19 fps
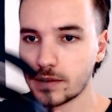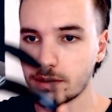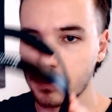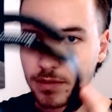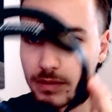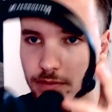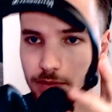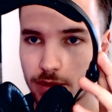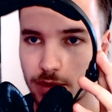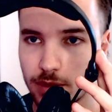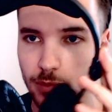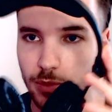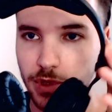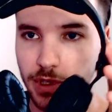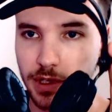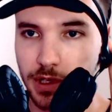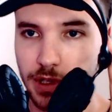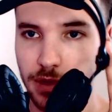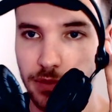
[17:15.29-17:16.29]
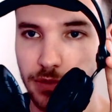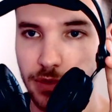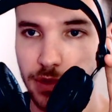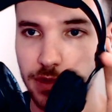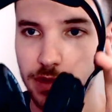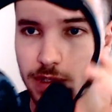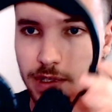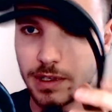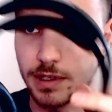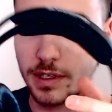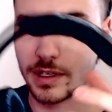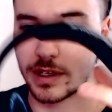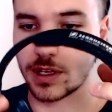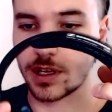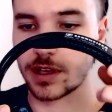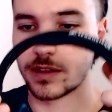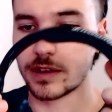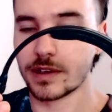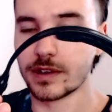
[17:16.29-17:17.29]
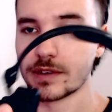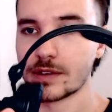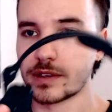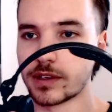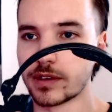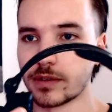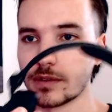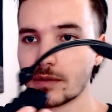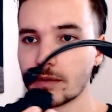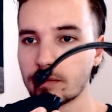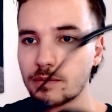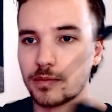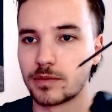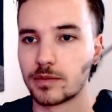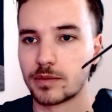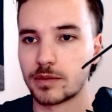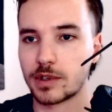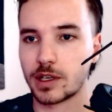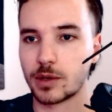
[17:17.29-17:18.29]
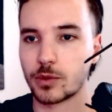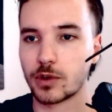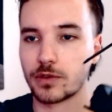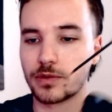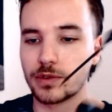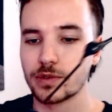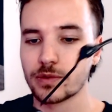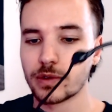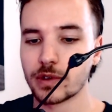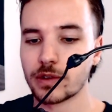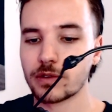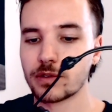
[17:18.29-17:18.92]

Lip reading: You've got the blank headphones like that, and these can come off as well.